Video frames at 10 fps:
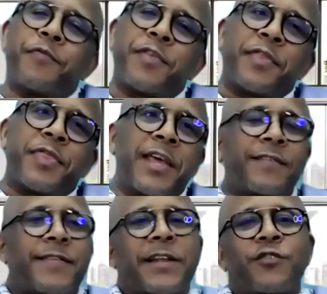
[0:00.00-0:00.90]
of the
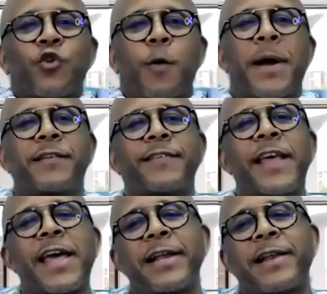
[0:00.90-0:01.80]
things that is normally
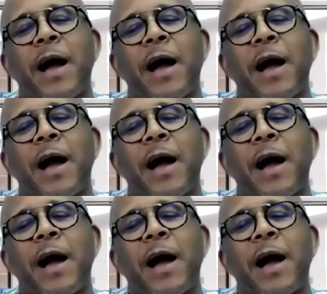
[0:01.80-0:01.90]
said